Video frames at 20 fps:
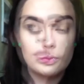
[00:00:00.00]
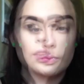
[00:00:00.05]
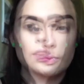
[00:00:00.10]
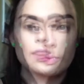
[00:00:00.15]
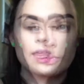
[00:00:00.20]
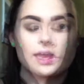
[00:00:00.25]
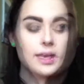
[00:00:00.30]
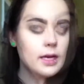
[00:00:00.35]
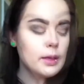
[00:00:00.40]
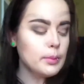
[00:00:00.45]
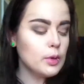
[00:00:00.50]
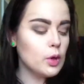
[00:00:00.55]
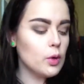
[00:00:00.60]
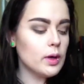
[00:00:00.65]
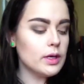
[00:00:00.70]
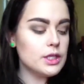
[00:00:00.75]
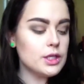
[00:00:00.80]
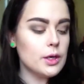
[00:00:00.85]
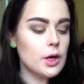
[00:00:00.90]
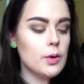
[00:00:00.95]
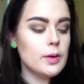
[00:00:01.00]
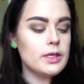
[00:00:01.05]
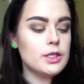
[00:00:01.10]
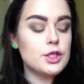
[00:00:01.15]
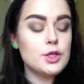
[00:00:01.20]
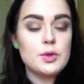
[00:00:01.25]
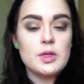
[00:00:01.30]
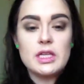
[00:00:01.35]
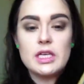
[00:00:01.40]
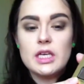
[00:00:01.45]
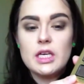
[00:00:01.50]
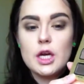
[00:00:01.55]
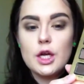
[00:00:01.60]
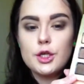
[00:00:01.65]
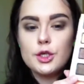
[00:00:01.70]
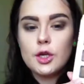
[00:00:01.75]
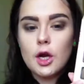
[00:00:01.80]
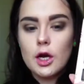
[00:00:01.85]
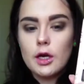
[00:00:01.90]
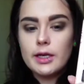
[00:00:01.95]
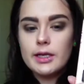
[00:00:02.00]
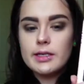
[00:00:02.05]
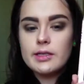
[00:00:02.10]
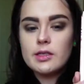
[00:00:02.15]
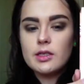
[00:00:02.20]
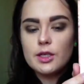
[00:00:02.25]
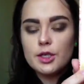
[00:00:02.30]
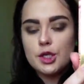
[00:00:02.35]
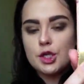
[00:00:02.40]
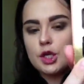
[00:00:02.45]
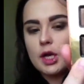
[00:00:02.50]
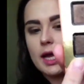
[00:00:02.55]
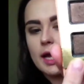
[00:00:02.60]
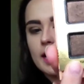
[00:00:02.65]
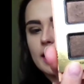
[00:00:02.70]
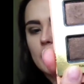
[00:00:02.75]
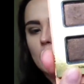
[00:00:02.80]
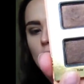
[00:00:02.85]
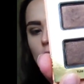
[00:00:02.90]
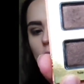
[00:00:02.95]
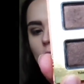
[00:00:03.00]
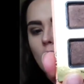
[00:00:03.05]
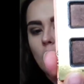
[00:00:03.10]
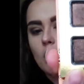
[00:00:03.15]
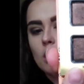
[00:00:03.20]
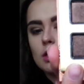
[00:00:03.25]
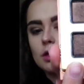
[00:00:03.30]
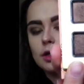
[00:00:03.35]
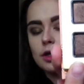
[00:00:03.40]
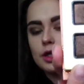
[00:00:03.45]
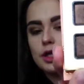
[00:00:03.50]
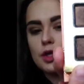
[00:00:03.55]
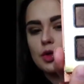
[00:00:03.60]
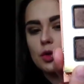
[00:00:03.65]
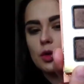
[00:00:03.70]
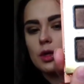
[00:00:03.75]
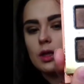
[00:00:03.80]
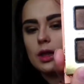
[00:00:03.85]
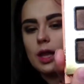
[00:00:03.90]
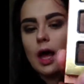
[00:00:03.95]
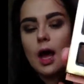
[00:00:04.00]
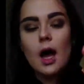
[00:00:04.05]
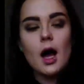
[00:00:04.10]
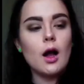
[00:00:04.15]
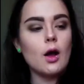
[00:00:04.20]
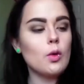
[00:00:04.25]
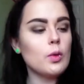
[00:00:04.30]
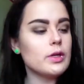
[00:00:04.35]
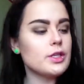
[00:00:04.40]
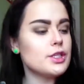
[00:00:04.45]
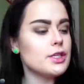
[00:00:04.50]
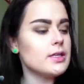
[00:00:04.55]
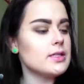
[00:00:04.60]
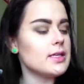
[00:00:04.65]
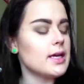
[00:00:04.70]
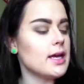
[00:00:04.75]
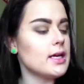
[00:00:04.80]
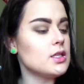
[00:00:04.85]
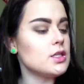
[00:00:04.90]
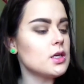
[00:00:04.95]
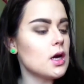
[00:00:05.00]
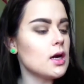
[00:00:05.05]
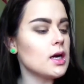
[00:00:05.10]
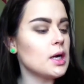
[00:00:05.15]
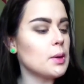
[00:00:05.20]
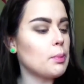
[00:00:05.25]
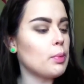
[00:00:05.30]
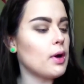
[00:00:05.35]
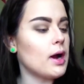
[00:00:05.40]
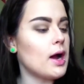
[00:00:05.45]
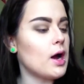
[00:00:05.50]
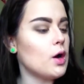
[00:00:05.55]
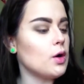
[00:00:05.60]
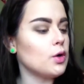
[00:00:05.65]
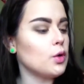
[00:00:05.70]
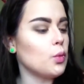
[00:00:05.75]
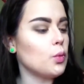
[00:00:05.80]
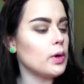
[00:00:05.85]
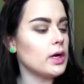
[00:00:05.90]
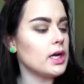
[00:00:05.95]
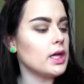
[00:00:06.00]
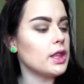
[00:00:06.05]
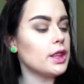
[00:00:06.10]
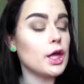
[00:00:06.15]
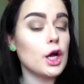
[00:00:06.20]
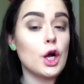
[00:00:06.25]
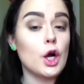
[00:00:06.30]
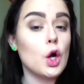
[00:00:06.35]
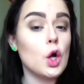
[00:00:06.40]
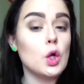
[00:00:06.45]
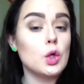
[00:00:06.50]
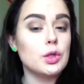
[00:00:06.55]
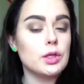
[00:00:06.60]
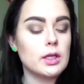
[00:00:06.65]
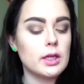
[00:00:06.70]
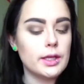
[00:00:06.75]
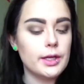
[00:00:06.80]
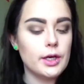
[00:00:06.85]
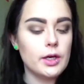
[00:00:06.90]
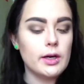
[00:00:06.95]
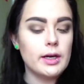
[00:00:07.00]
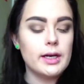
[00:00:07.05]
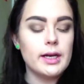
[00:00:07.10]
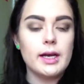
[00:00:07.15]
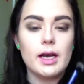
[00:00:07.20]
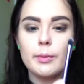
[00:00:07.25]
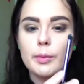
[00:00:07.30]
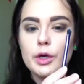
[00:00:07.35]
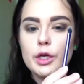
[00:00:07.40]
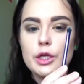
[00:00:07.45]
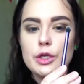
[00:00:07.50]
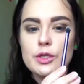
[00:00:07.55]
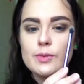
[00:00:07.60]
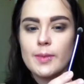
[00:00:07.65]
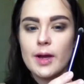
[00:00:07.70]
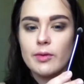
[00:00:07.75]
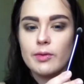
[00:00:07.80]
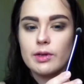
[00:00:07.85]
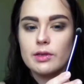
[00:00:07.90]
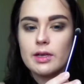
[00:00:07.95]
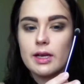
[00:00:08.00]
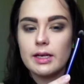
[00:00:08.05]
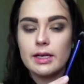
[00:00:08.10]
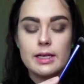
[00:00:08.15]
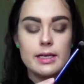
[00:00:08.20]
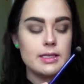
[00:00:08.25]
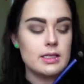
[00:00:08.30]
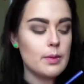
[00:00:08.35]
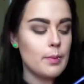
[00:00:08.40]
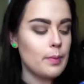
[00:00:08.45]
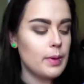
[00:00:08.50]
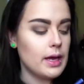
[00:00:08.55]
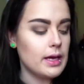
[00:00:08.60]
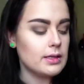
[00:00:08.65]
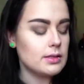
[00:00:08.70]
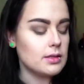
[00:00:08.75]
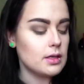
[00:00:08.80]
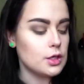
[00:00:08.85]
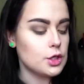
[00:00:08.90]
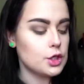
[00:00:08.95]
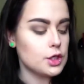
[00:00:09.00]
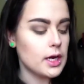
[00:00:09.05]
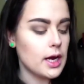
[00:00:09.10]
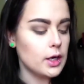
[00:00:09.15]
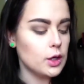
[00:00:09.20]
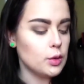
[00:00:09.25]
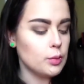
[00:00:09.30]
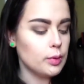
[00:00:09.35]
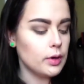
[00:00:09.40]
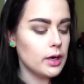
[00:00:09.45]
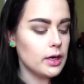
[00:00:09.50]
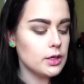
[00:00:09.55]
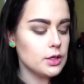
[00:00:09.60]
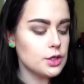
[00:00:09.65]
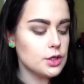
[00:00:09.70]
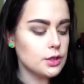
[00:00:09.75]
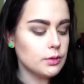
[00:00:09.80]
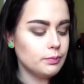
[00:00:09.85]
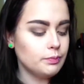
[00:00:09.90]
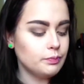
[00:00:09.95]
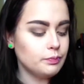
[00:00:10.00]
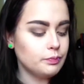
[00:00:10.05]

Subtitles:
Then I'm going to go into the darkest shade called Yule Log, which is a dark brown with gold glitter in it. I'm going to use my Real Techniques base shadow brush